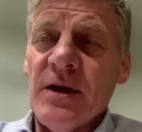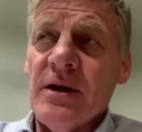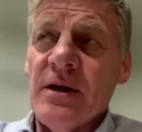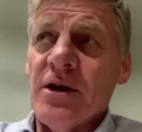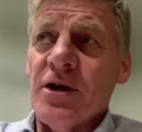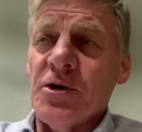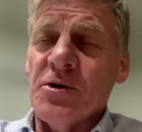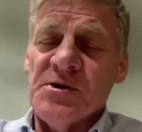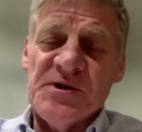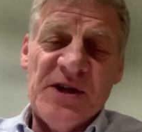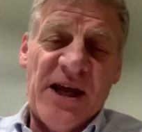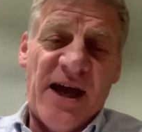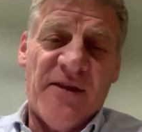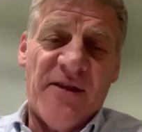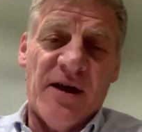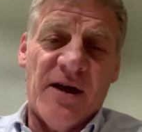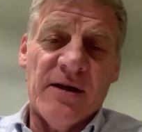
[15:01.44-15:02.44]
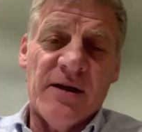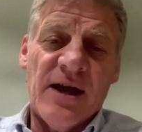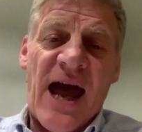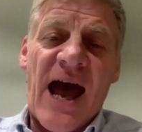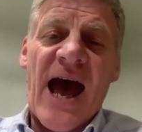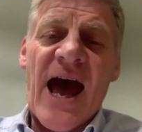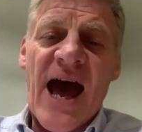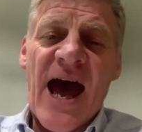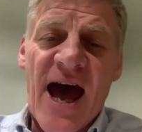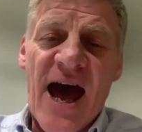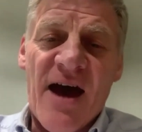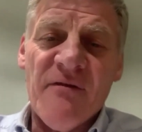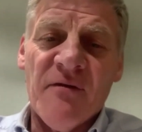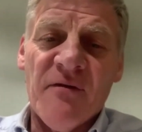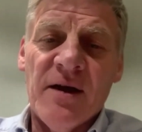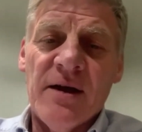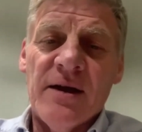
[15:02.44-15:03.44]
use the other
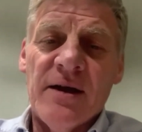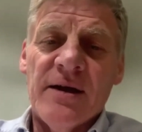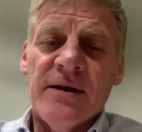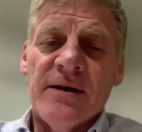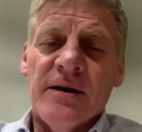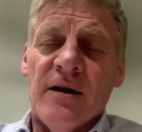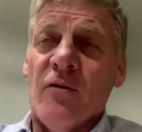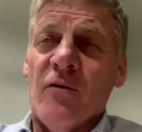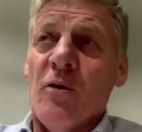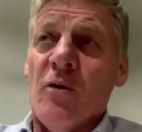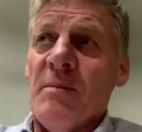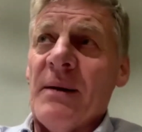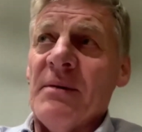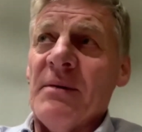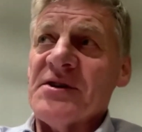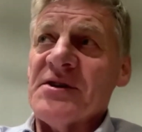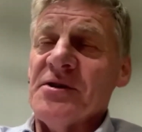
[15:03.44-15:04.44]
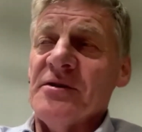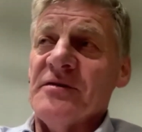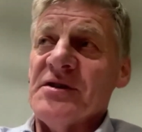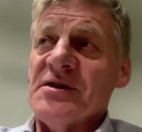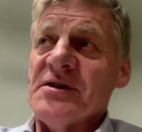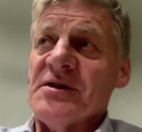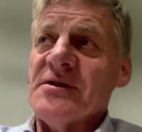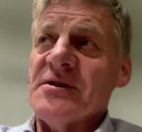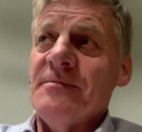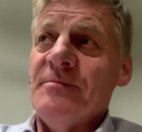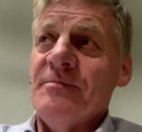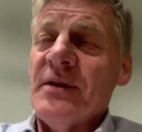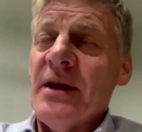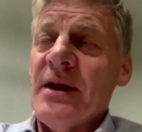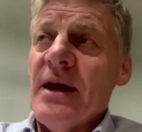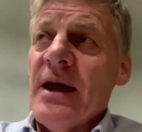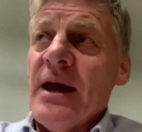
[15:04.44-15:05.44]
half of all public services.
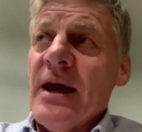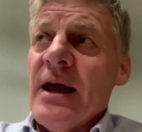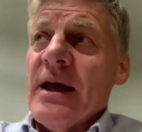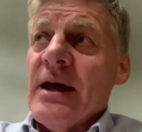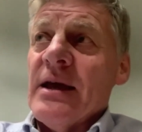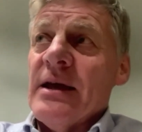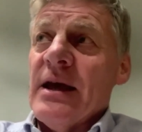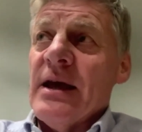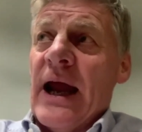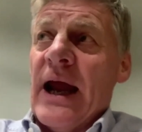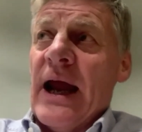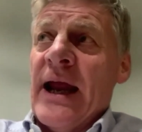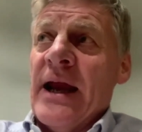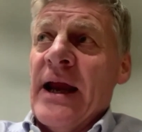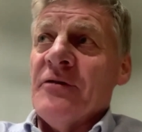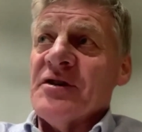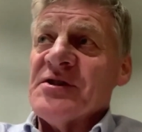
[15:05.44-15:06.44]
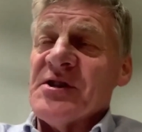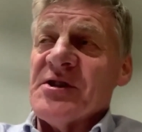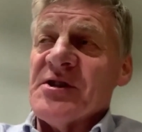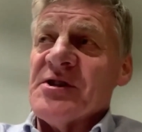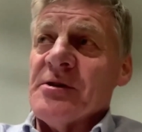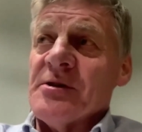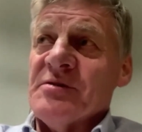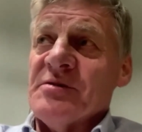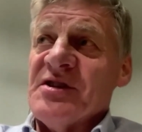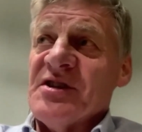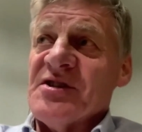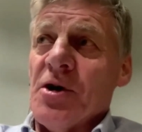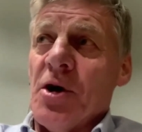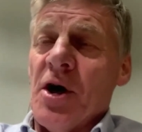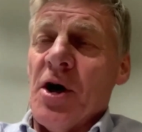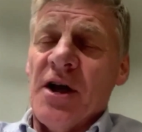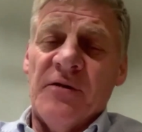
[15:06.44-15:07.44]
And the system's
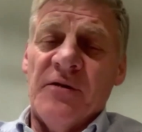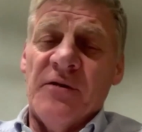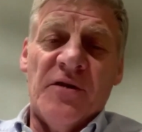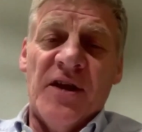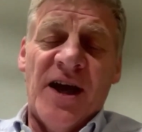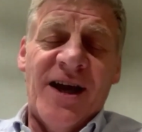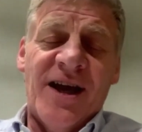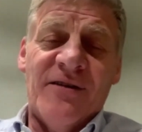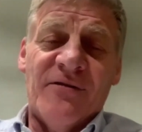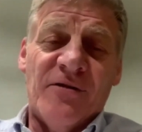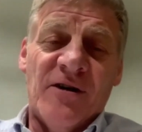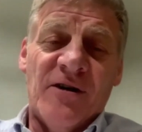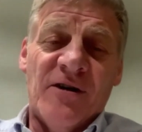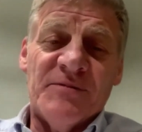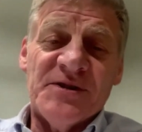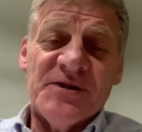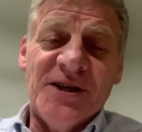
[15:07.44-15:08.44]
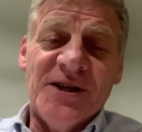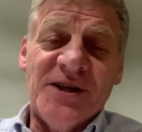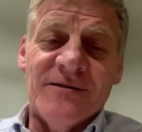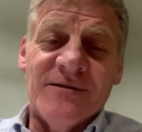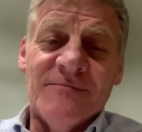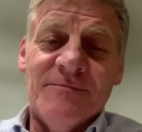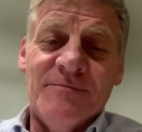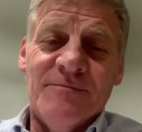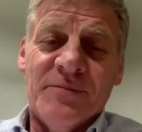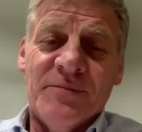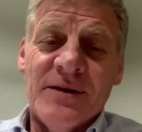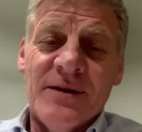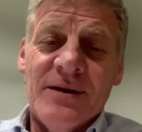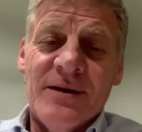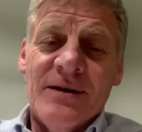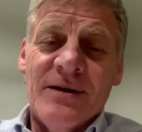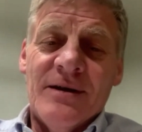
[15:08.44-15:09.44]
designed for the 85%,
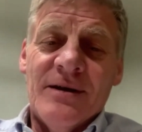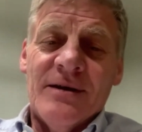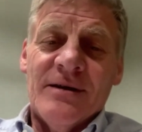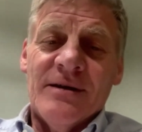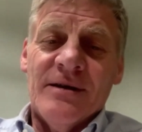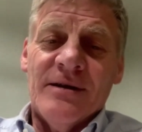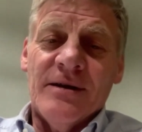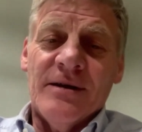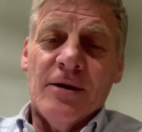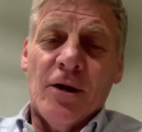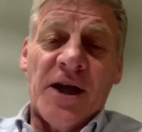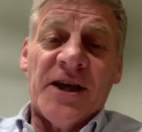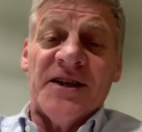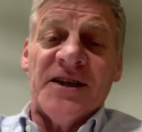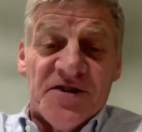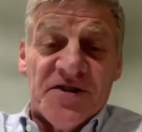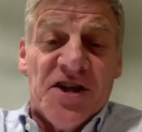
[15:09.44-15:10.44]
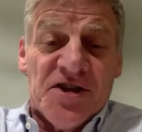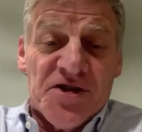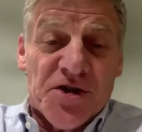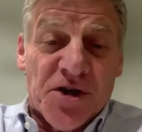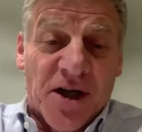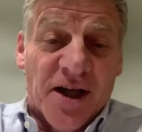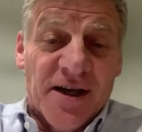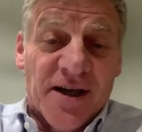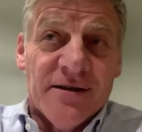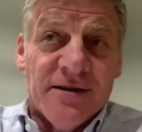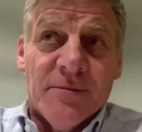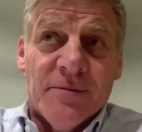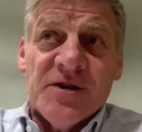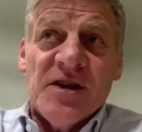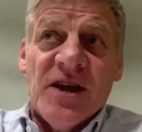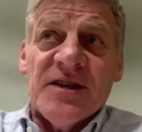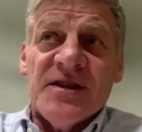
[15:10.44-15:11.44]
like intentionally.
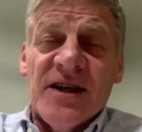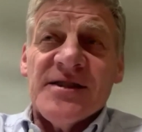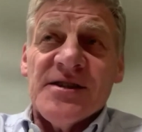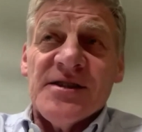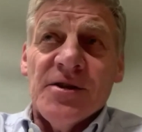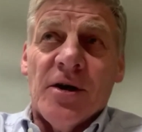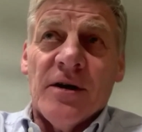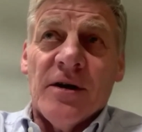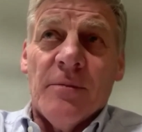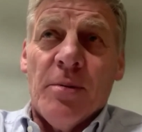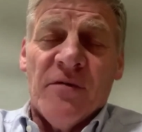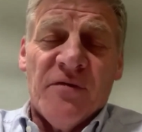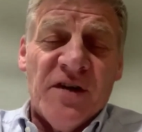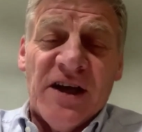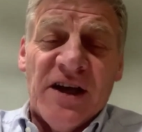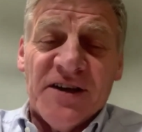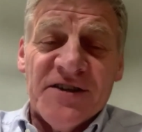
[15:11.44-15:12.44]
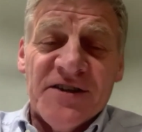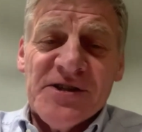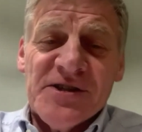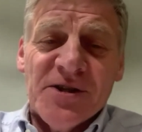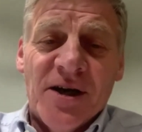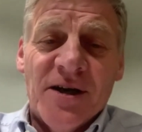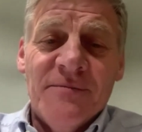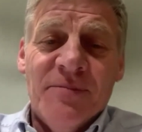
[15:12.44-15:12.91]
That's not a profound insight.